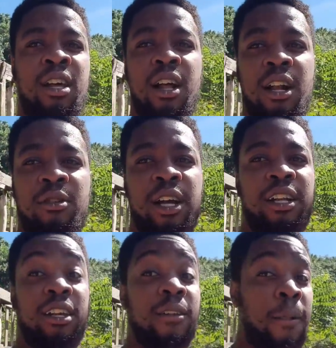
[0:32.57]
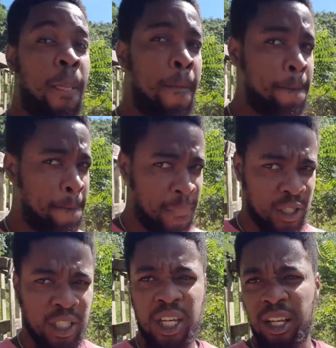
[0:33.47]
Already,
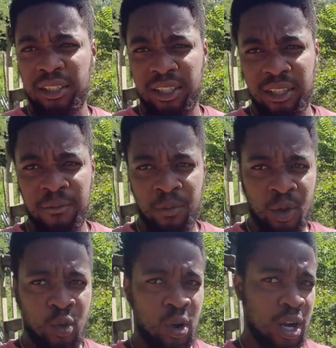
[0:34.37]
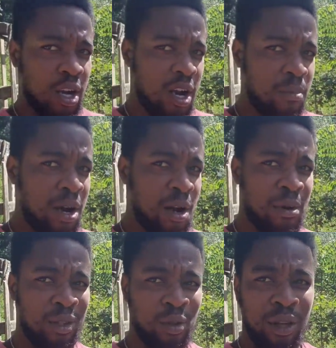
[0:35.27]
as you can see, one got a barber
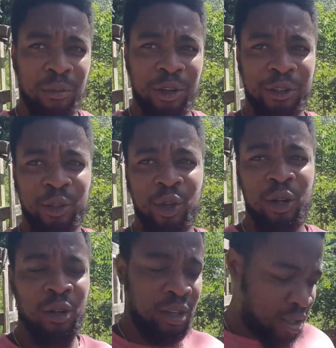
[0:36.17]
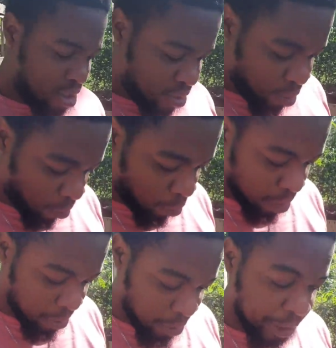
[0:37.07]
to them, I'm sure. Hopefully,
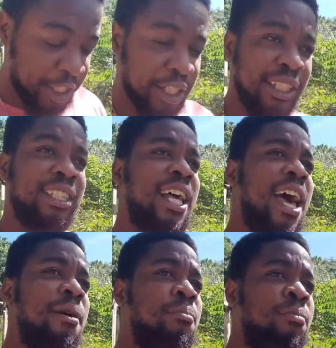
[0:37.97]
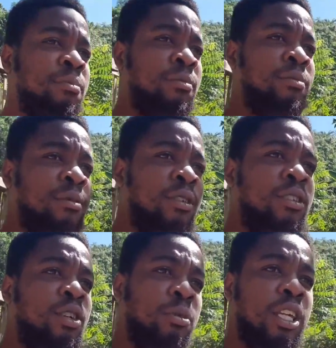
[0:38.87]
I'm reaching time
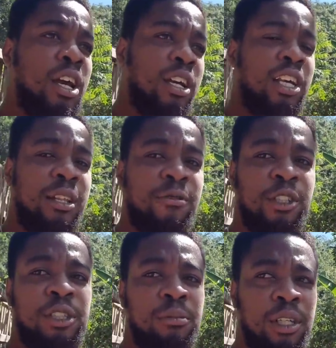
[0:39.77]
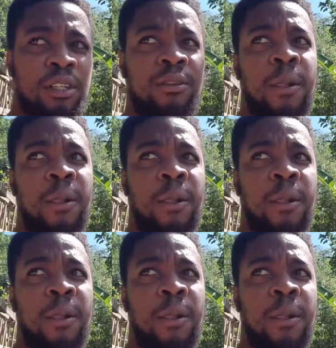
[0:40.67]
so I can get to trim, you know.